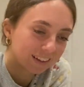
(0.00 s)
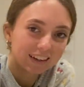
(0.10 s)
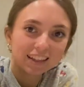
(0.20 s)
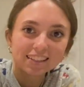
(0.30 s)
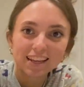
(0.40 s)
Look at
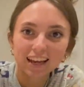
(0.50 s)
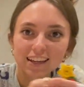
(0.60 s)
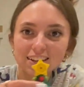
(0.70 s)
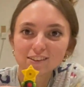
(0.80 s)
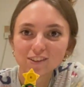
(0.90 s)
this
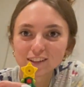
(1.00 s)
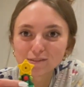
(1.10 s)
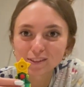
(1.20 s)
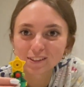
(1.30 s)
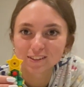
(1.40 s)
heckin'
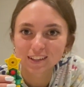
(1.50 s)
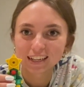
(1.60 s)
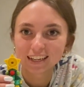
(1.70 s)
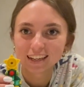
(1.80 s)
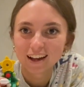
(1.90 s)
Christmas
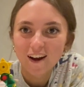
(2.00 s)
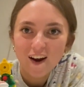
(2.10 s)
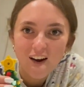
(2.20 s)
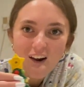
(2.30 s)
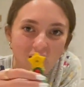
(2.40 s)
tree.
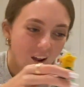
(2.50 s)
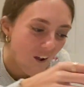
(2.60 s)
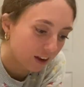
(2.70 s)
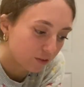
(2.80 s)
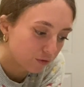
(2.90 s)

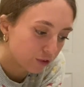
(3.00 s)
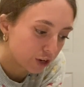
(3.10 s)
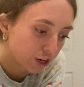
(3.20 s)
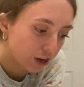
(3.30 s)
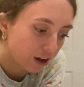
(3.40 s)
Got
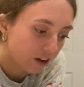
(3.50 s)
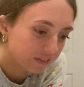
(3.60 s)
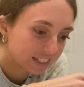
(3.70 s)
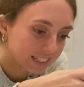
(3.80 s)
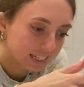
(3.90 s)
Rudolph, a
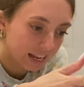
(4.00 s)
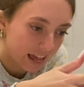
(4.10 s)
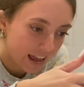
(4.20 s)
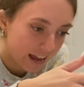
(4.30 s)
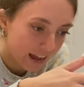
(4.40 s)

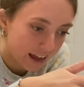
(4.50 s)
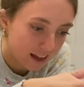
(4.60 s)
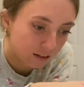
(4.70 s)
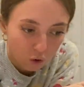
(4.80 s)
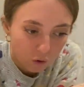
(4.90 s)
sleigh,
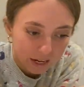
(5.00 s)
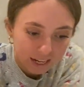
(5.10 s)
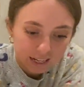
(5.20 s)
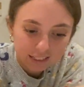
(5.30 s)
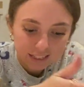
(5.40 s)

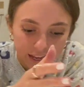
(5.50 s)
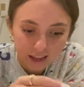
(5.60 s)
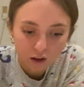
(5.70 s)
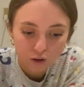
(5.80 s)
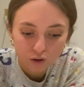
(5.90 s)
toys,
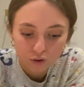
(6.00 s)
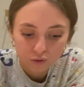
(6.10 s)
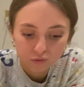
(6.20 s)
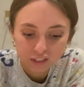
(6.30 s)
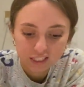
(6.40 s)

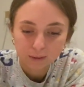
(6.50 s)
elves.